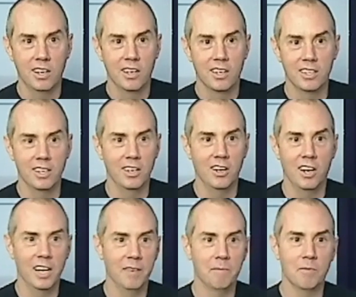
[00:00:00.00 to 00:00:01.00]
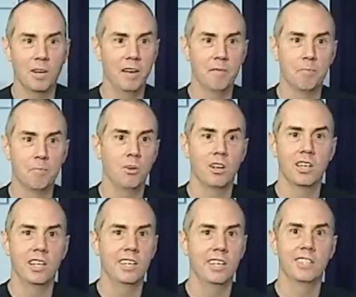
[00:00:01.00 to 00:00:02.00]
You know, I'm
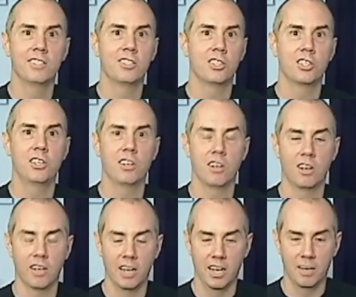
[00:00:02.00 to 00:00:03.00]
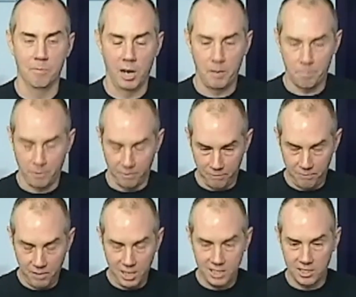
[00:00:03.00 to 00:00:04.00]
plenty insecure, and my
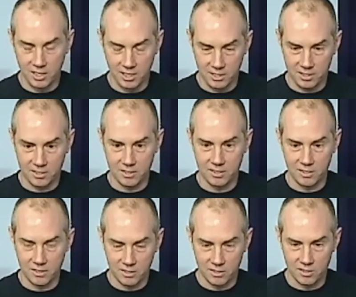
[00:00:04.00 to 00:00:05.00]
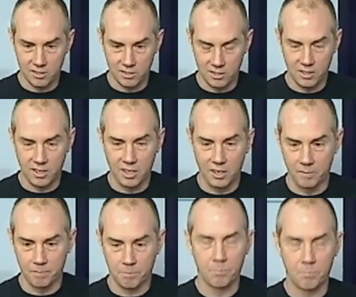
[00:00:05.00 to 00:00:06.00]
perfectionist,
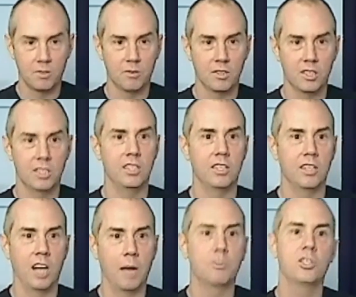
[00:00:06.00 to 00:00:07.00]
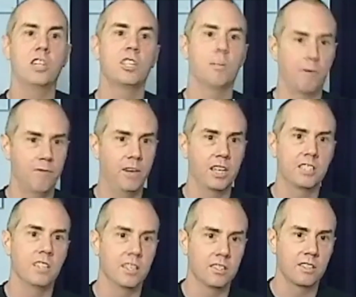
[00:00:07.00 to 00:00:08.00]
um, I'm such a
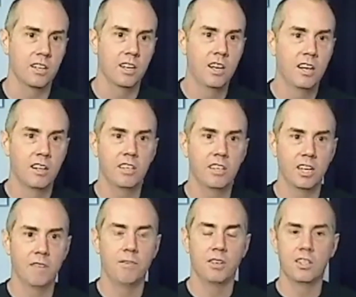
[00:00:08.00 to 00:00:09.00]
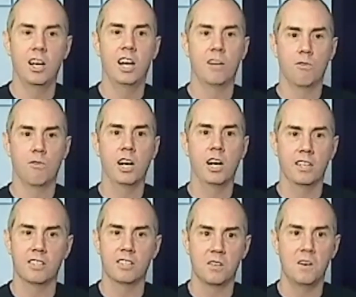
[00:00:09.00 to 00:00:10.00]
perfectionist that if it's not right, it's
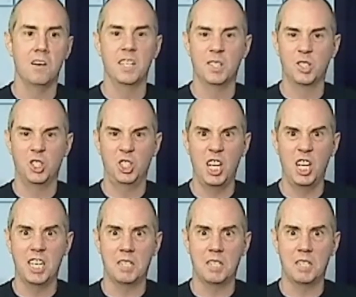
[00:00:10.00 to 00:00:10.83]
like, oh, that sucked.